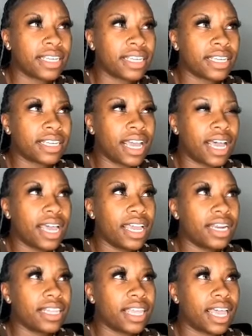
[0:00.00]
I had a,
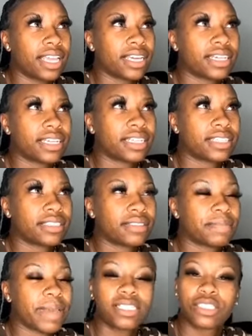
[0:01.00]
like
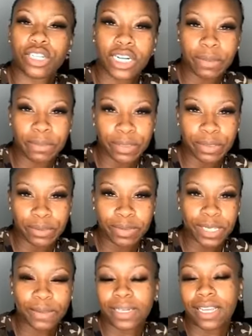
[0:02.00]
basic training boo. That's
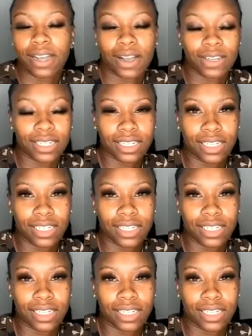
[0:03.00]
what they call it then.